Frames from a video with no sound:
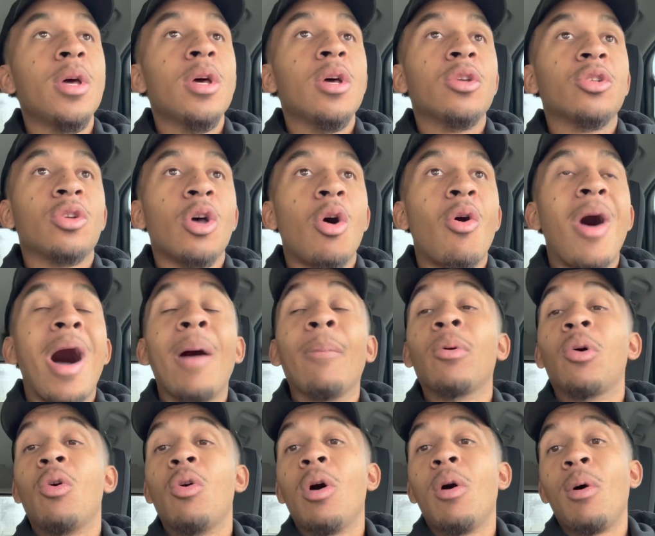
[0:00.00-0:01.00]
So I'm
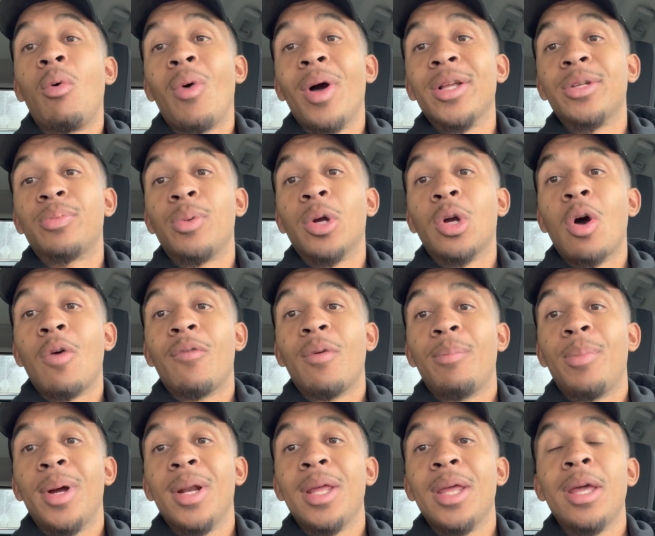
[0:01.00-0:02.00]
going with Westbrook over
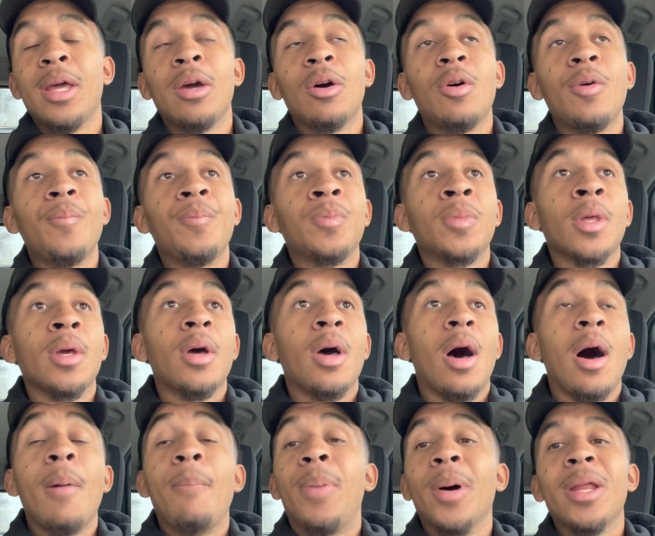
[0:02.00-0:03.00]
Buddy Hield.
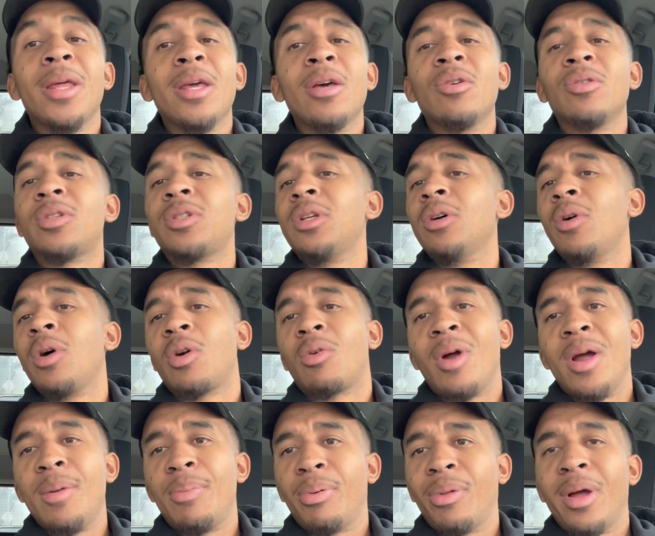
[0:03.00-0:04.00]
Buddy Hield is still a
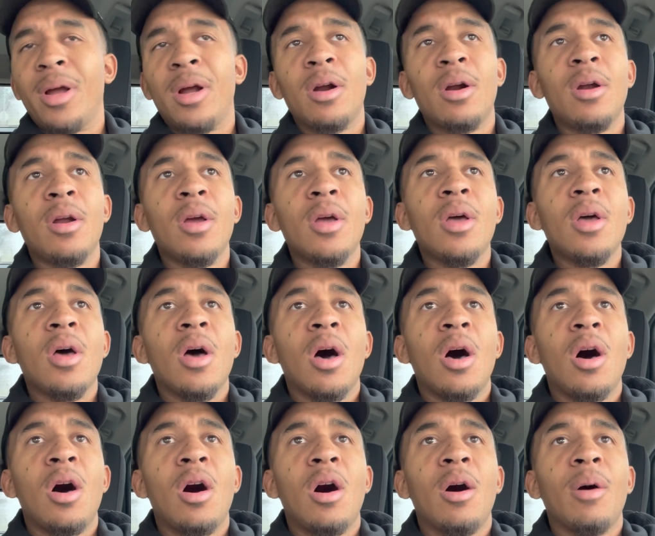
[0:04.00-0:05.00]
great player.
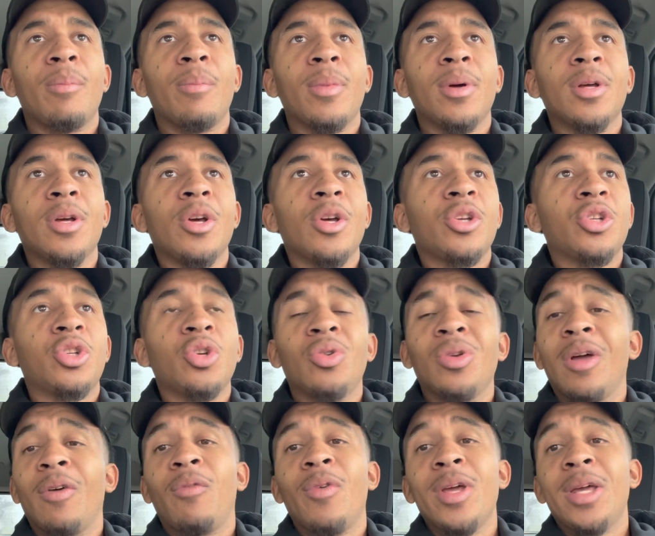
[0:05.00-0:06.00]
Shoot,
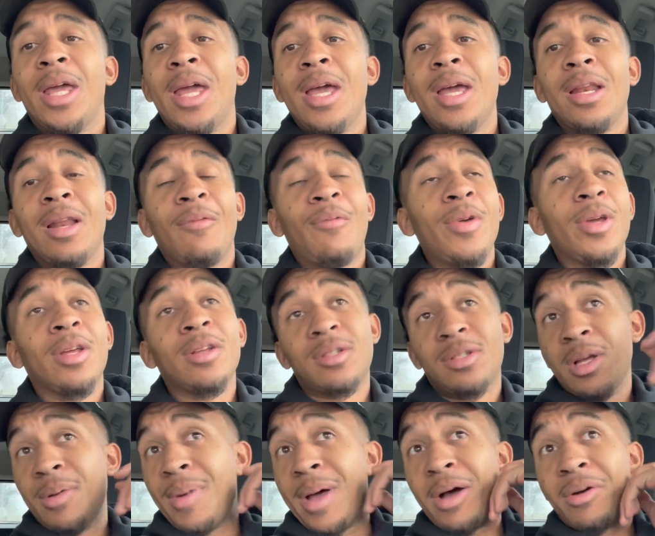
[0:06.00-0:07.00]
if we could
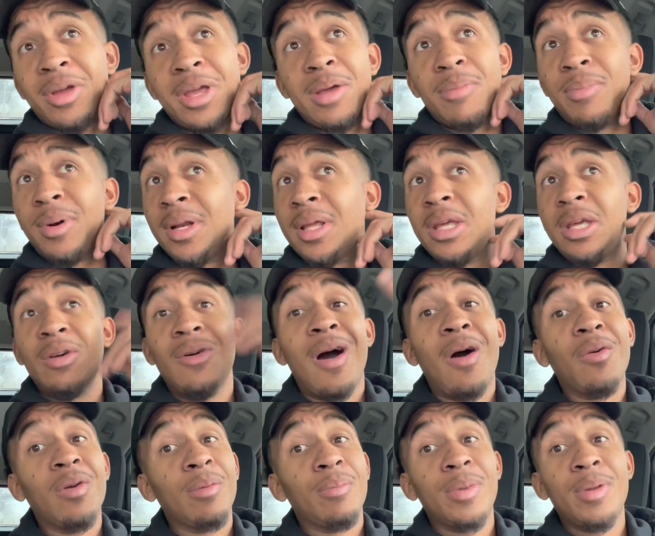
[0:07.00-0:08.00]
somehow get Buddy Hield, I
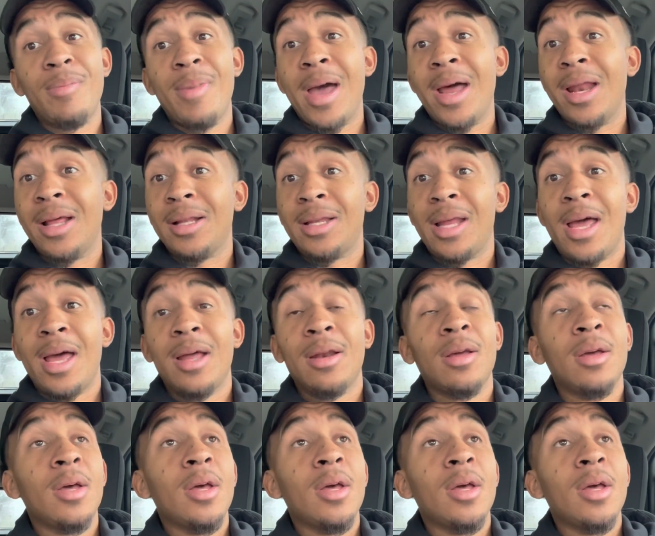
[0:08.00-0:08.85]
wouldn't be mad at that.